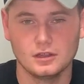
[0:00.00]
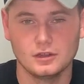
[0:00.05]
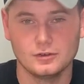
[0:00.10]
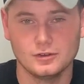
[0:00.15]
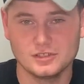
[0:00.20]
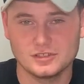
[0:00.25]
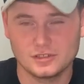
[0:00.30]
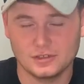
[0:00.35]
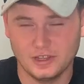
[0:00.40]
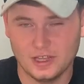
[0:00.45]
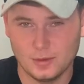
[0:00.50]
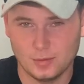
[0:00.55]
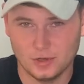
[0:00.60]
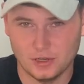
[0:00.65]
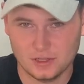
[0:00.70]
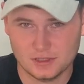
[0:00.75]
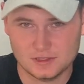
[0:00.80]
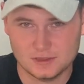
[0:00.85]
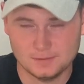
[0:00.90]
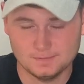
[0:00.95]
Chris
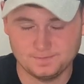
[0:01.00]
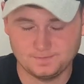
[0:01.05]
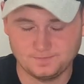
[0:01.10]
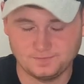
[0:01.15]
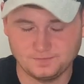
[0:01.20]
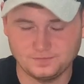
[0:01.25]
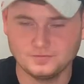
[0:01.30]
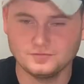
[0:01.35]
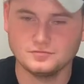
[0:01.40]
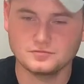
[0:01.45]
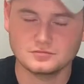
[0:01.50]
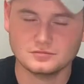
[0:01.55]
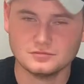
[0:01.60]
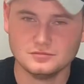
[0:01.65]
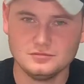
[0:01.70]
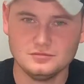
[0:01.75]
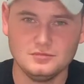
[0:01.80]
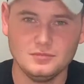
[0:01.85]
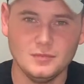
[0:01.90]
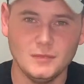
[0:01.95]
Claybrooks
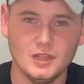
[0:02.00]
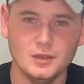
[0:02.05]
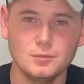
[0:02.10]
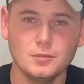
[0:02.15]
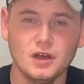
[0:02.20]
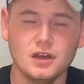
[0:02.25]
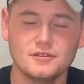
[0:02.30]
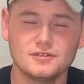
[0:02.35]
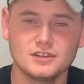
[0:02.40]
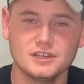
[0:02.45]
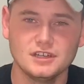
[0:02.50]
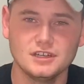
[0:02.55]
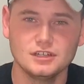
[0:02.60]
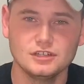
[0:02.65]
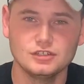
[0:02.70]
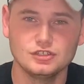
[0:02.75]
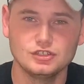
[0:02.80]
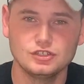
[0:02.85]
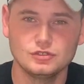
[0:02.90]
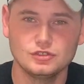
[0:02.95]
muffed
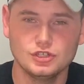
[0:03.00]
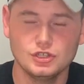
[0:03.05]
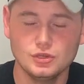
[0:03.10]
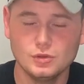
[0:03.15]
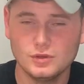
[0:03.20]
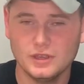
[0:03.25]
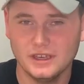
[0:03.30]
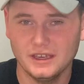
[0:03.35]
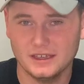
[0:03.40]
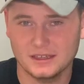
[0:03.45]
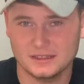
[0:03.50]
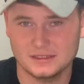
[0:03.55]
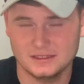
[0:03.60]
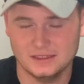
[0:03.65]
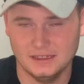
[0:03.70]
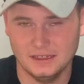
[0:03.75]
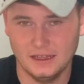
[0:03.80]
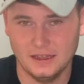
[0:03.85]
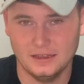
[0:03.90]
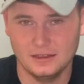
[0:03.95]
two kicks
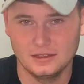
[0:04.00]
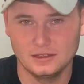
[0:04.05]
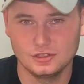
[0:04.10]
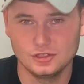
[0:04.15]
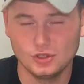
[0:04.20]
today.